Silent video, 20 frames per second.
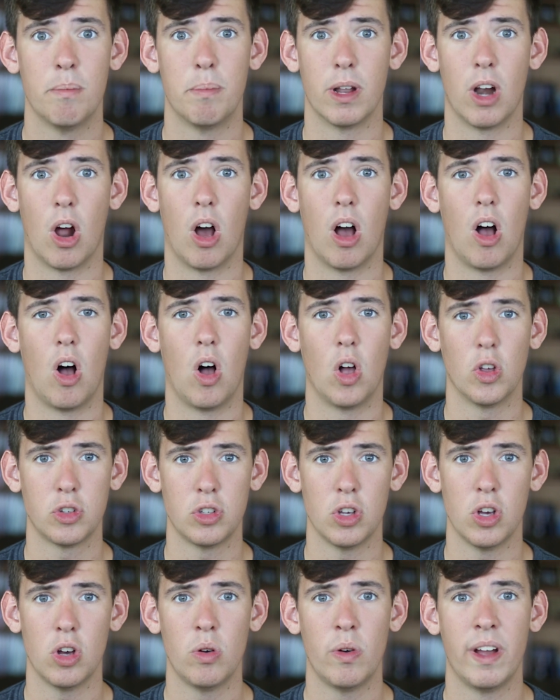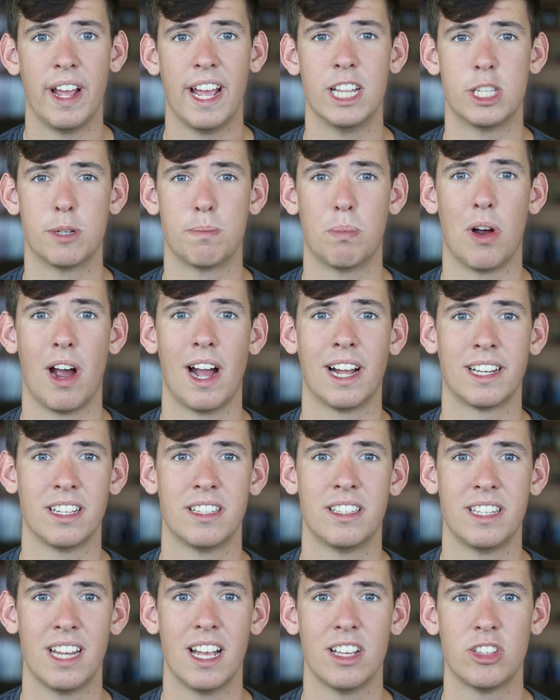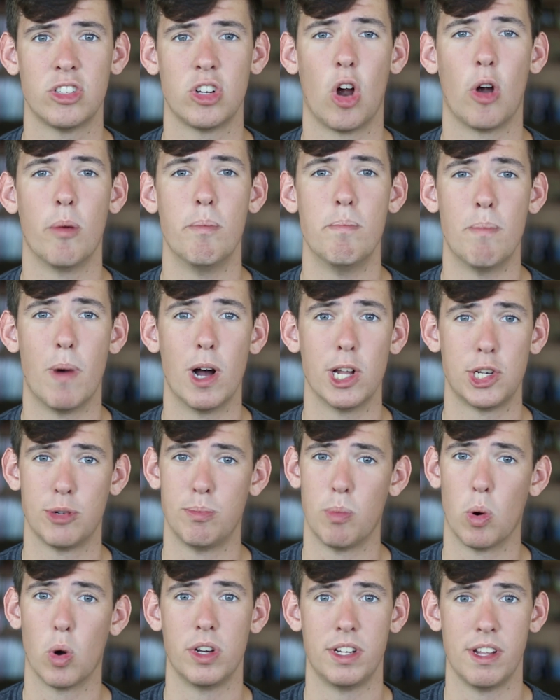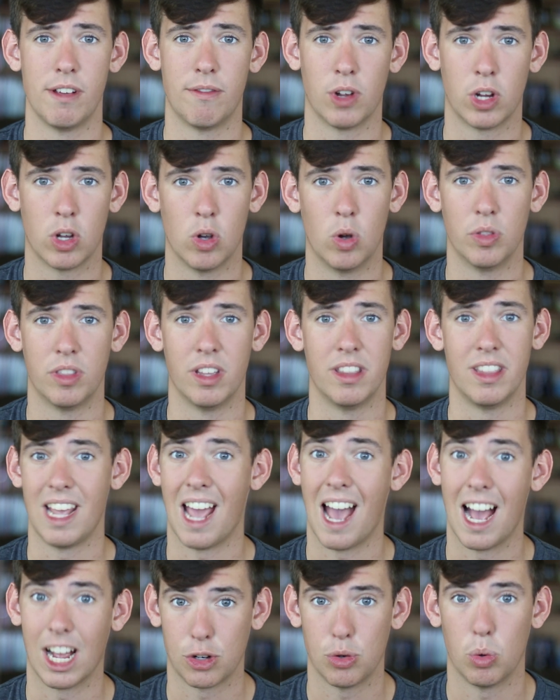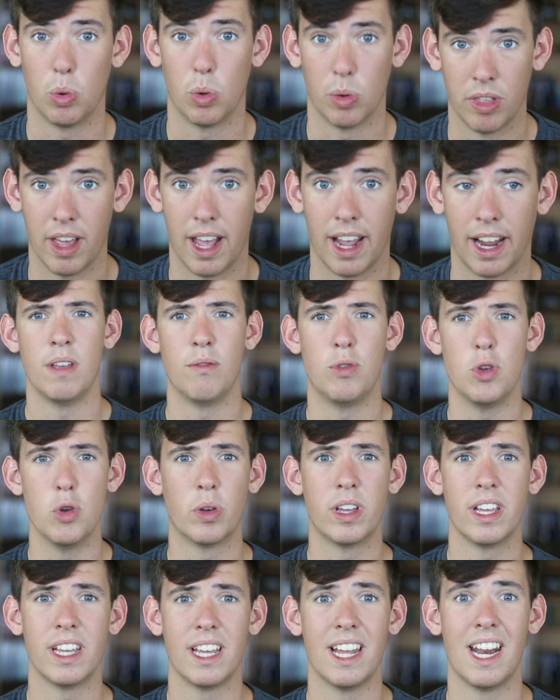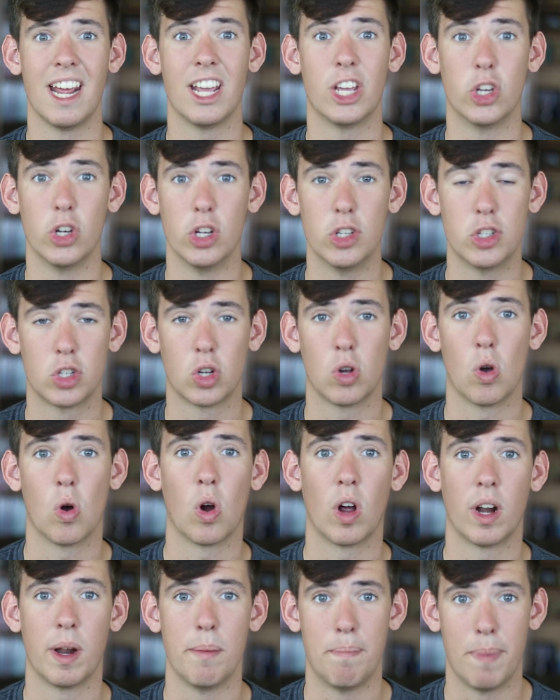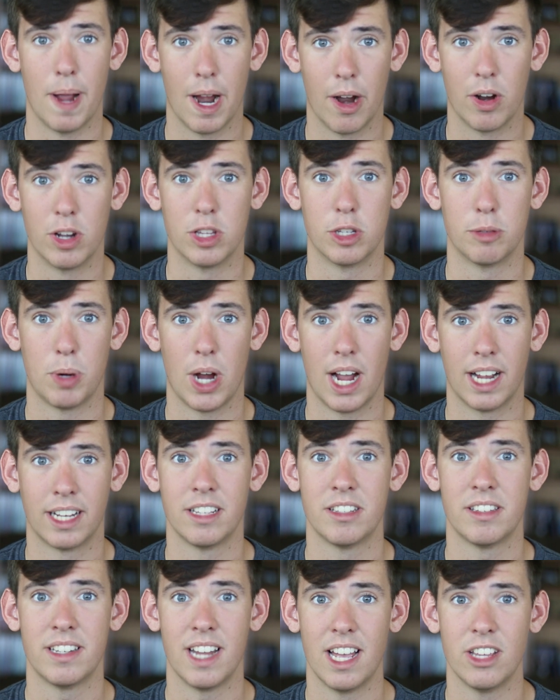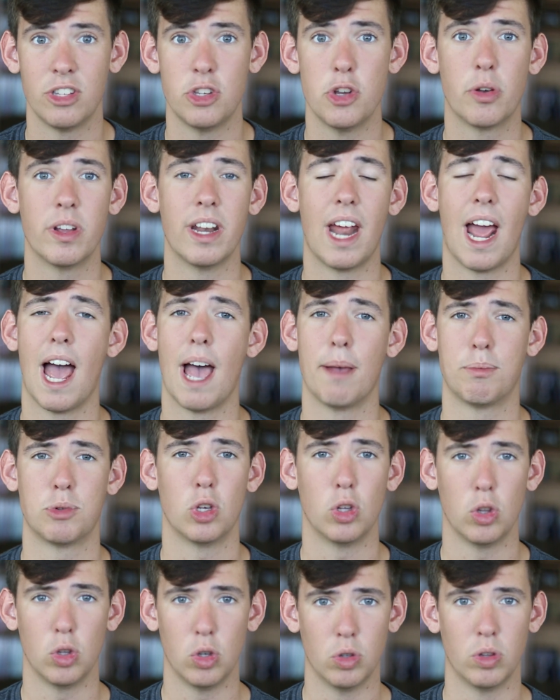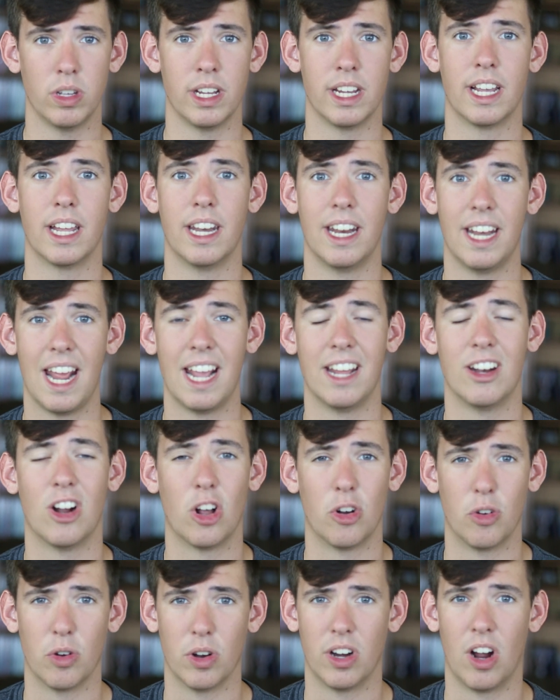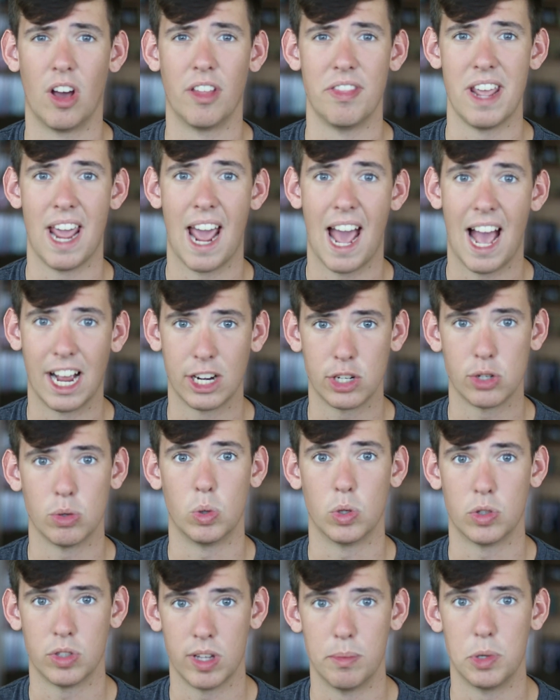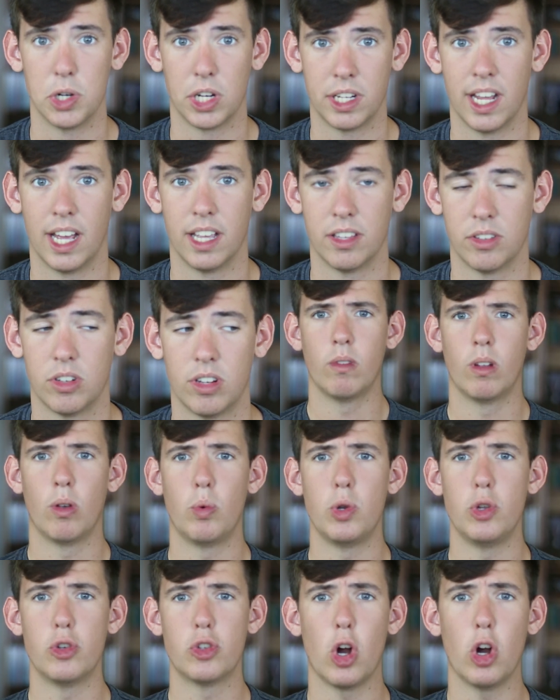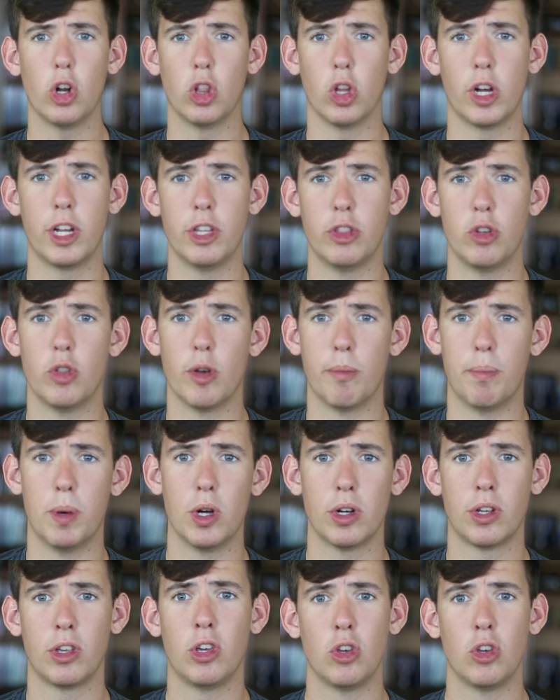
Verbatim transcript: but also its practice tests are much more difficult than the actual thing. If you can get a good score on a Barron's practice test, you can absolutely get an 800 on the actual subject test. When you start looking through the book,